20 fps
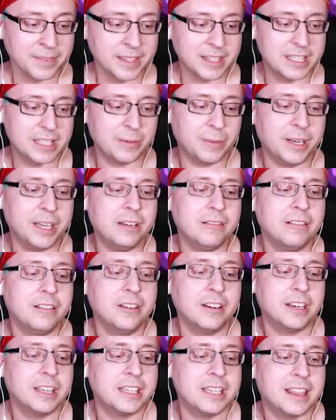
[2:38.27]
So when you
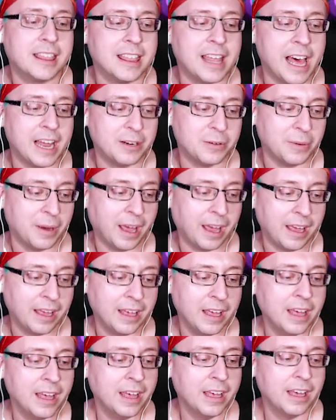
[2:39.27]
look at it that way,
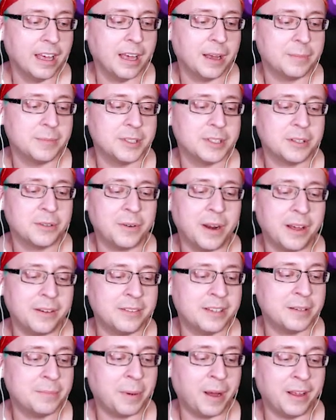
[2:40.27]
I'm
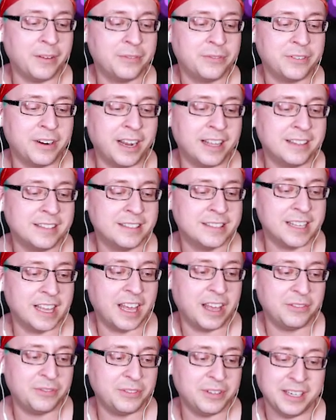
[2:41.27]
surrounded by friends
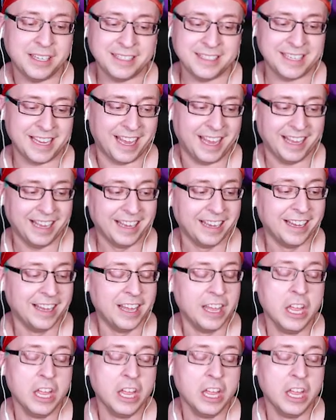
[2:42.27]
every day.